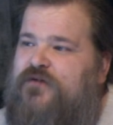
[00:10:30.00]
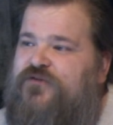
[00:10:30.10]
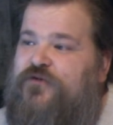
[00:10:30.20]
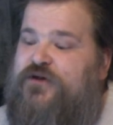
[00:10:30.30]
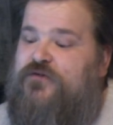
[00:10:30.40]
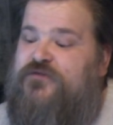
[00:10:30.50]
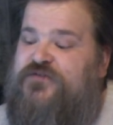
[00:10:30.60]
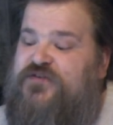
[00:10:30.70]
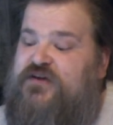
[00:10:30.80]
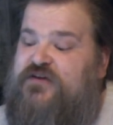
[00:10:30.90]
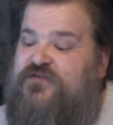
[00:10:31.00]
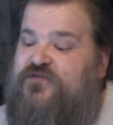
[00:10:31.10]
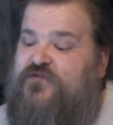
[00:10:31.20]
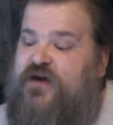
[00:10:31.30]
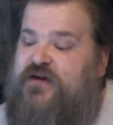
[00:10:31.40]
So they couldn't see
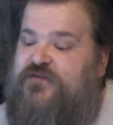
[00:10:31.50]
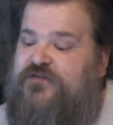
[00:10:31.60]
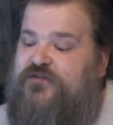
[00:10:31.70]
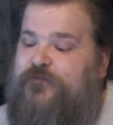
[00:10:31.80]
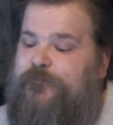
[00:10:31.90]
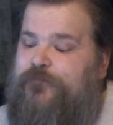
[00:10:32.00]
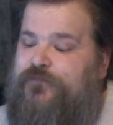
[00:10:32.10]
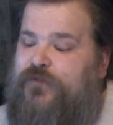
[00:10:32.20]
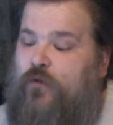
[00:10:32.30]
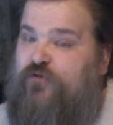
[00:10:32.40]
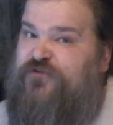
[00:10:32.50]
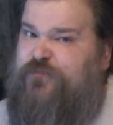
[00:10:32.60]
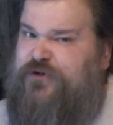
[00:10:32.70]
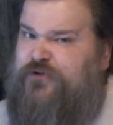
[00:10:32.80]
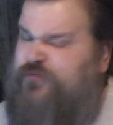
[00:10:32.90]
his face or his
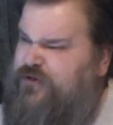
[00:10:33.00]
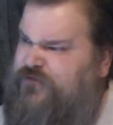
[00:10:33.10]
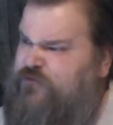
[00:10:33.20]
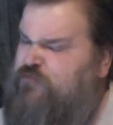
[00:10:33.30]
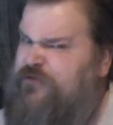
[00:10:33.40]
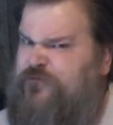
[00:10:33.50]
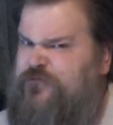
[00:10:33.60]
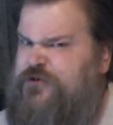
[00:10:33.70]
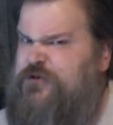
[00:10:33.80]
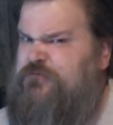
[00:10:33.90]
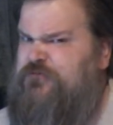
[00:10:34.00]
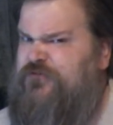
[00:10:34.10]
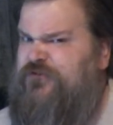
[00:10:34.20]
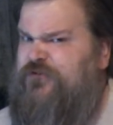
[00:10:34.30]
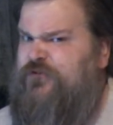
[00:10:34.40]
beard because he
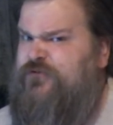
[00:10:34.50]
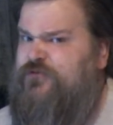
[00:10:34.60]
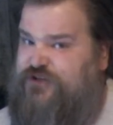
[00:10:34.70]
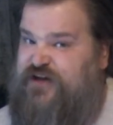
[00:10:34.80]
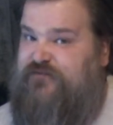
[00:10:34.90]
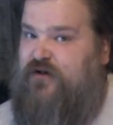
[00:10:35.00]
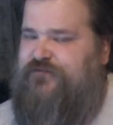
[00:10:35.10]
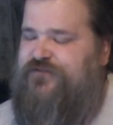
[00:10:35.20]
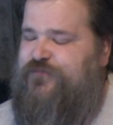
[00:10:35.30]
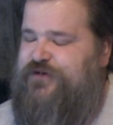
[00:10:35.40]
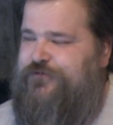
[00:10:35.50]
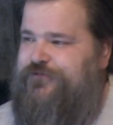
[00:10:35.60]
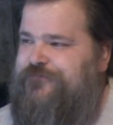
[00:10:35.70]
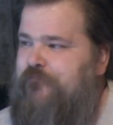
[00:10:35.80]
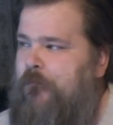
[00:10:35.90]
refused to shave off his
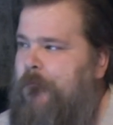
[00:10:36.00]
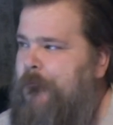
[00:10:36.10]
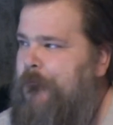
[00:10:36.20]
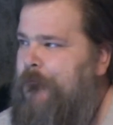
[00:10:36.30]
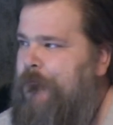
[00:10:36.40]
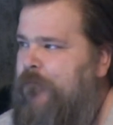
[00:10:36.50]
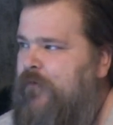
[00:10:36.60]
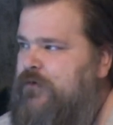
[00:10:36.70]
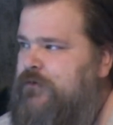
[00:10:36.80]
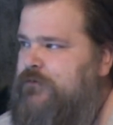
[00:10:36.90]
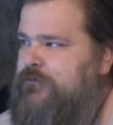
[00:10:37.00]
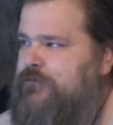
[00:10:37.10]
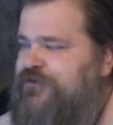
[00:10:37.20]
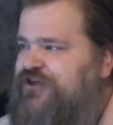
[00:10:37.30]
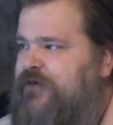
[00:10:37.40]
beard,
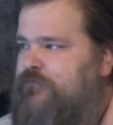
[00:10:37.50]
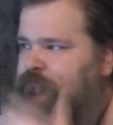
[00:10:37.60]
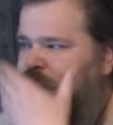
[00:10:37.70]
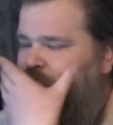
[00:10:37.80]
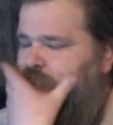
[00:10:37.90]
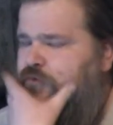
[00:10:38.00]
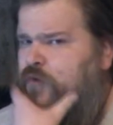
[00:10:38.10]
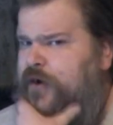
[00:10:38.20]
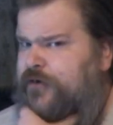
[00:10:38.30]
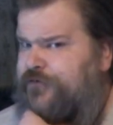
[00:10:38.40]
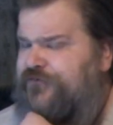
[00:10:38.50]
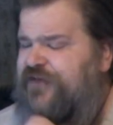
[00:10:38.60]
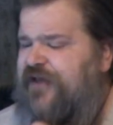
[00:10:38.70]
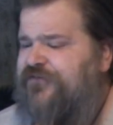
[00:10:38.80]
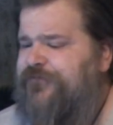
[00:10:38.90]
which I quite
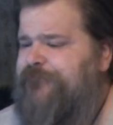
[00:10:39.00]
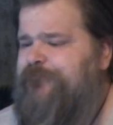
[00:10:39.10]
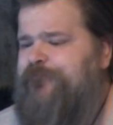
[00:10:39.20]
understand.